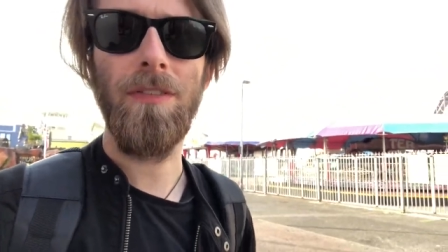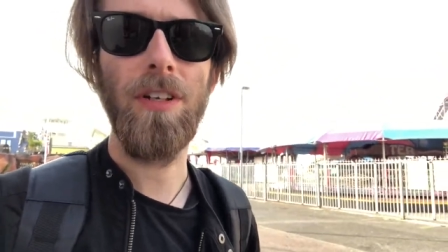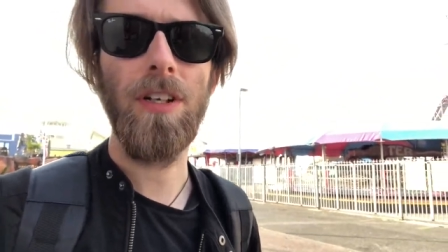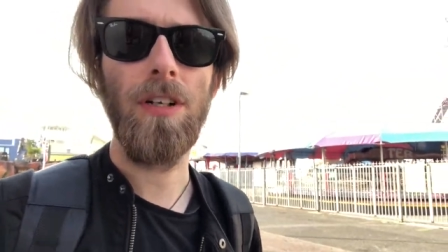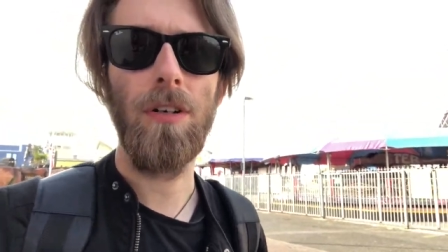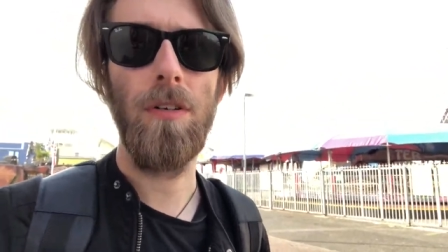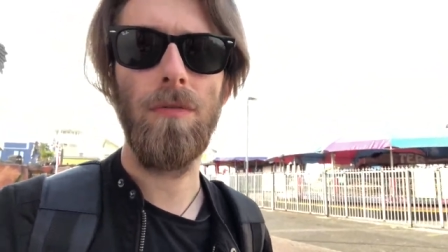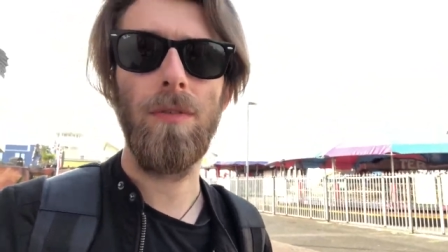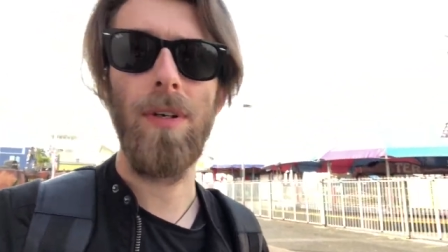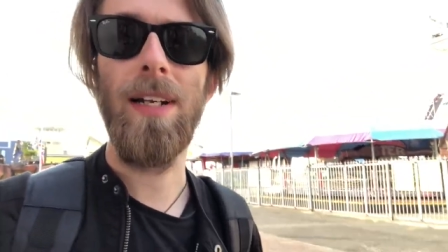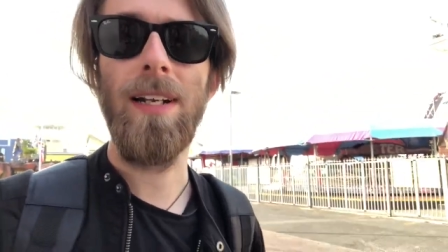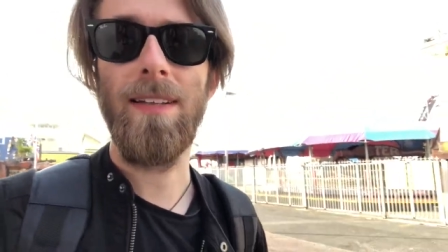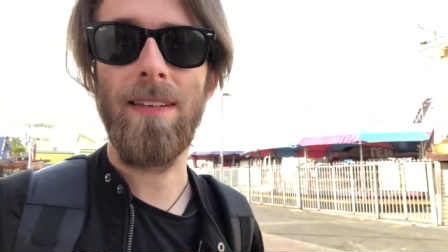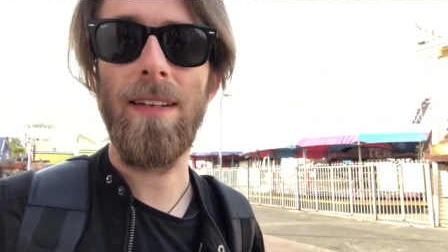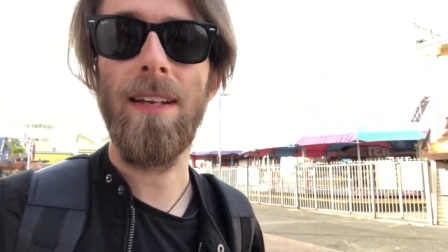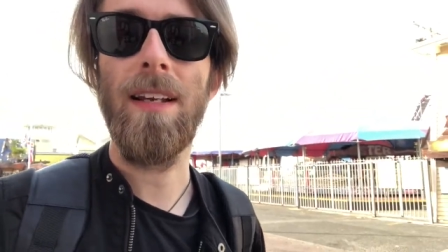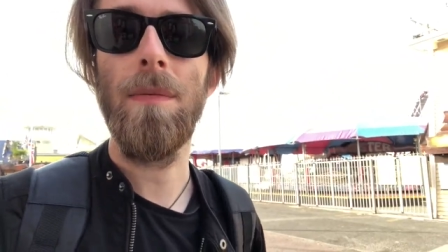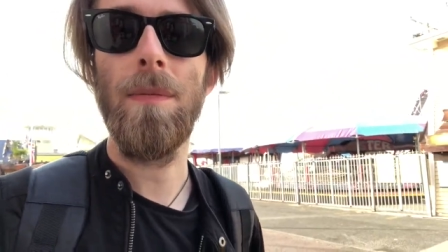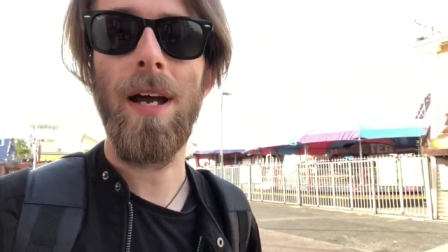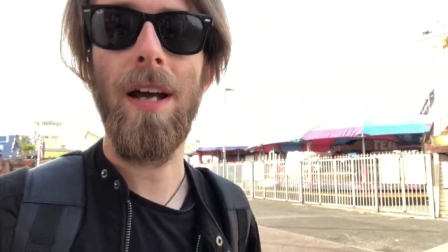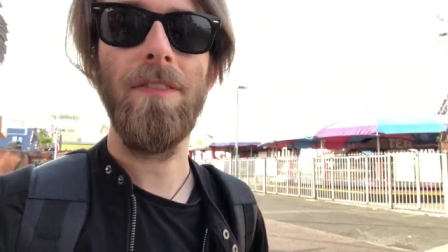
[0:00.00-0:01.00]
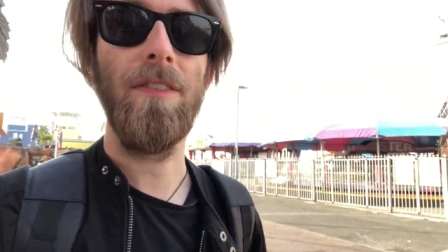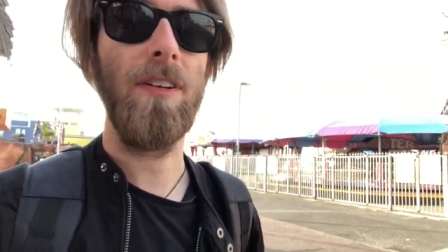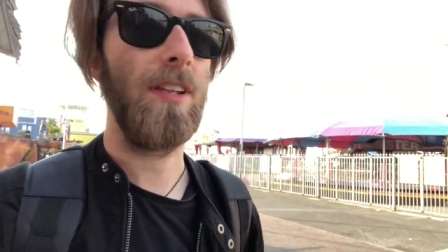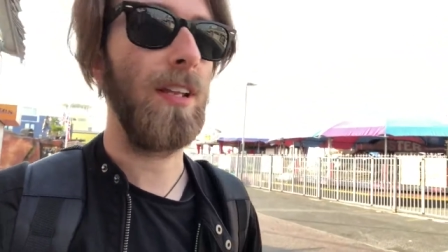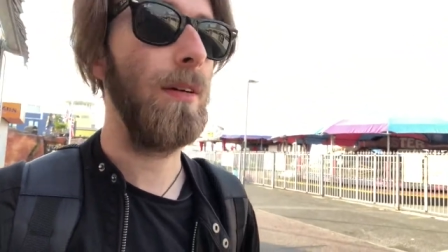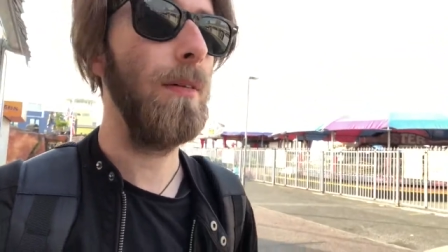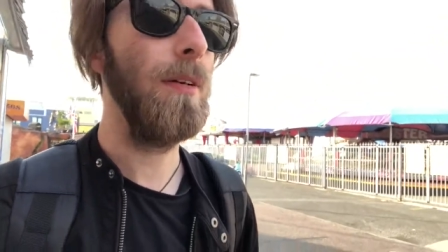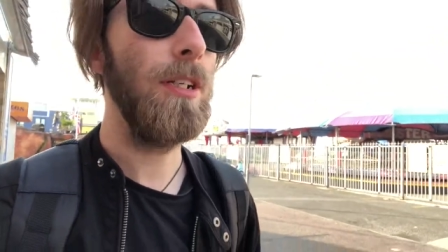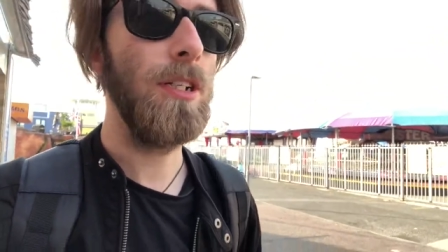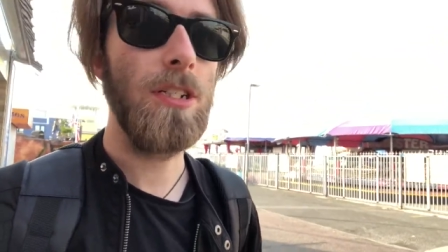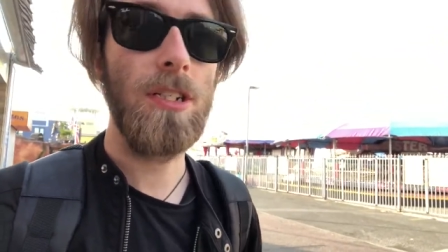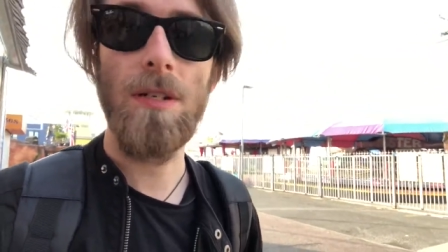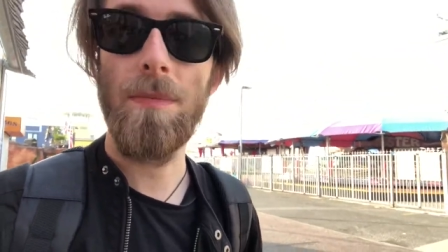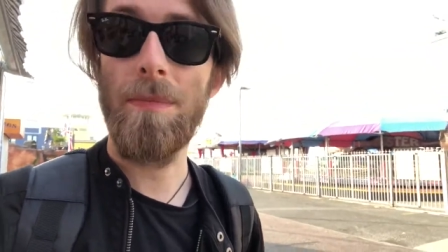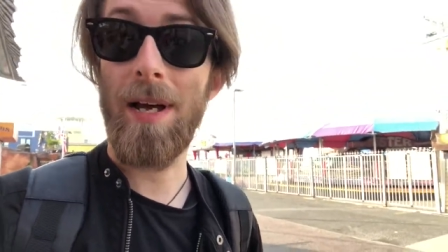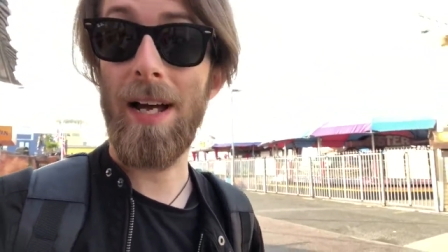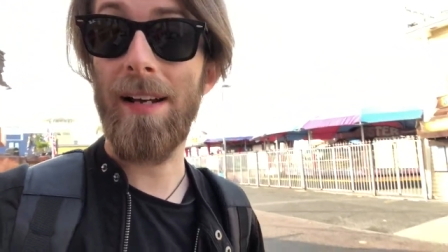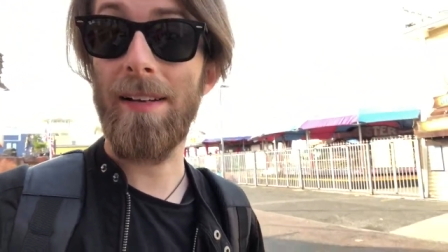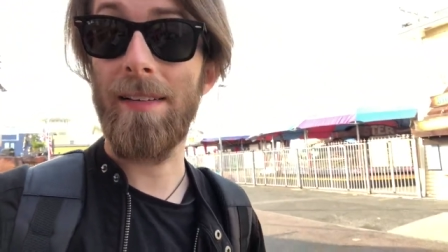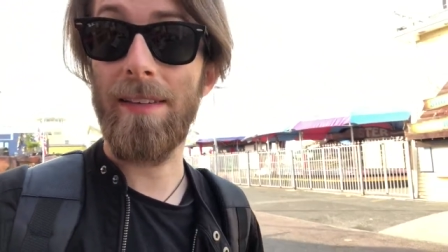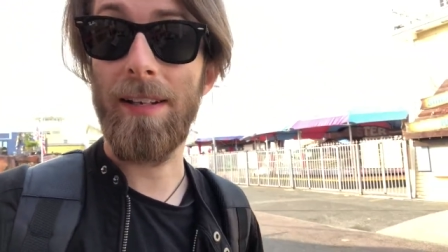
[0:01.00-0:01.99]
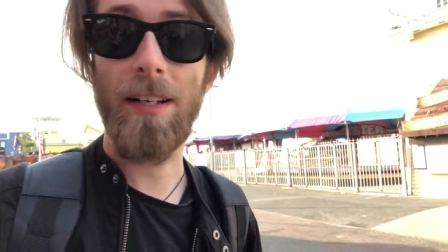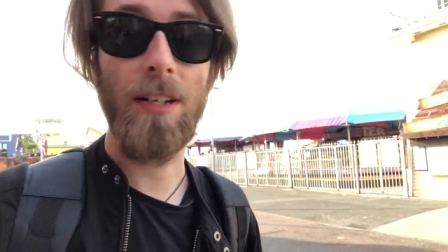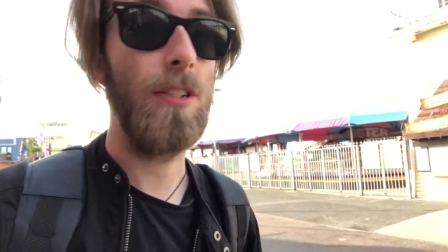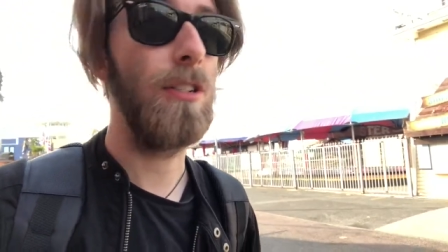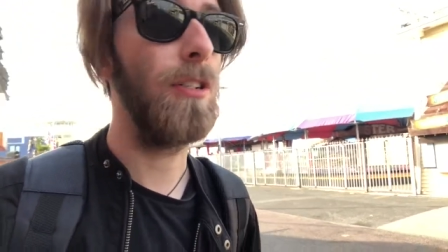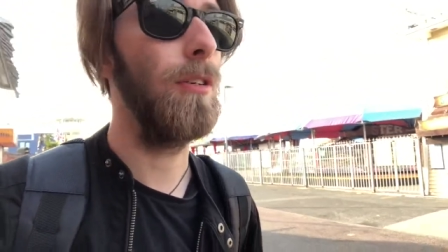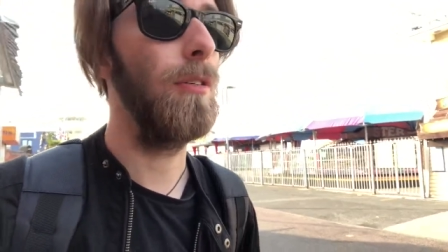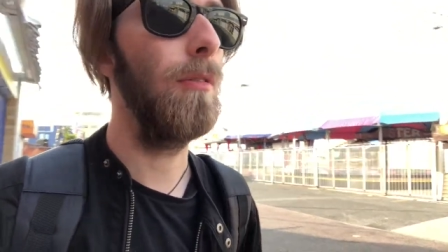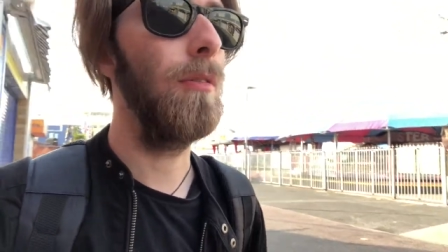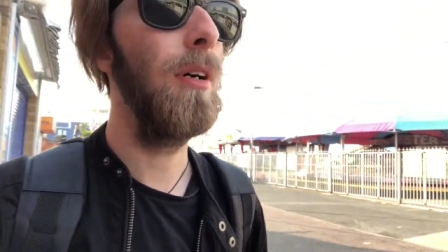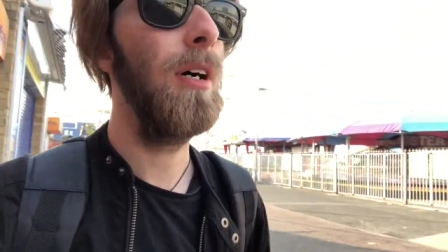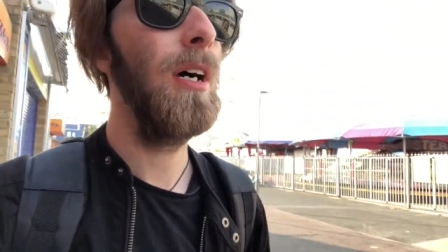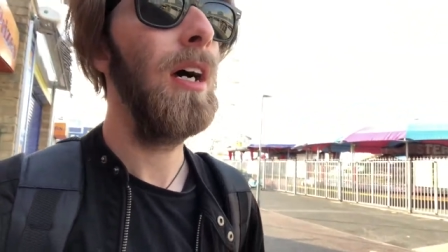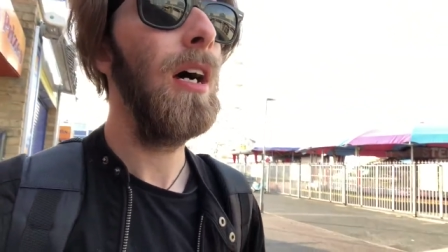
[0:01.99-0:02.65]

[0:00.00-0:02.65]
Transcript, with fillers: You've got to really think about everything, which isn't a bad thing at all.